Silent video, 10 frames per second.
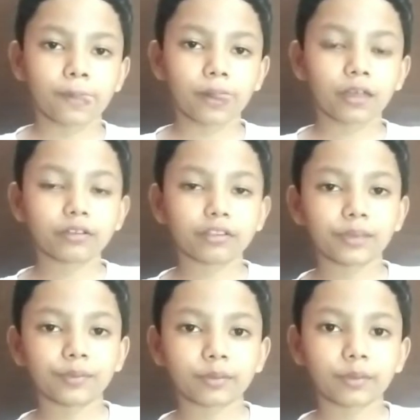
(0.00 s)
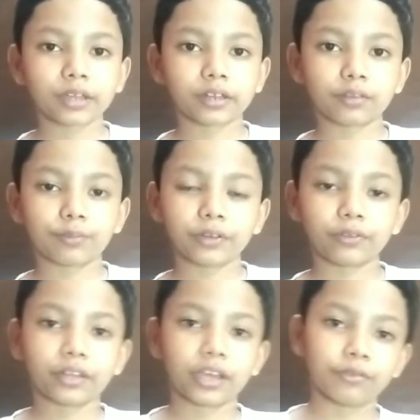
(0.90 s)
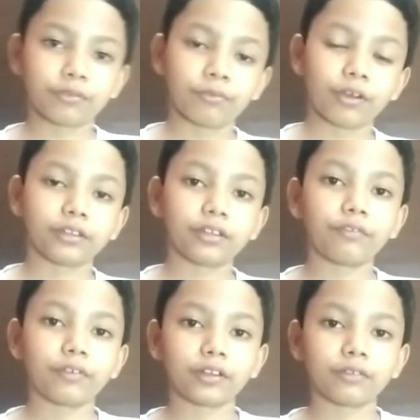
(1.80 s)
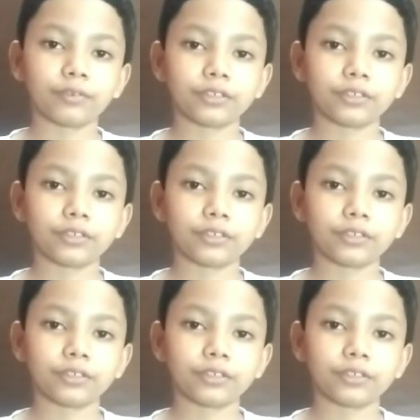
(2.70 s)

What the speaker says: are the same as magnets but only have one difference,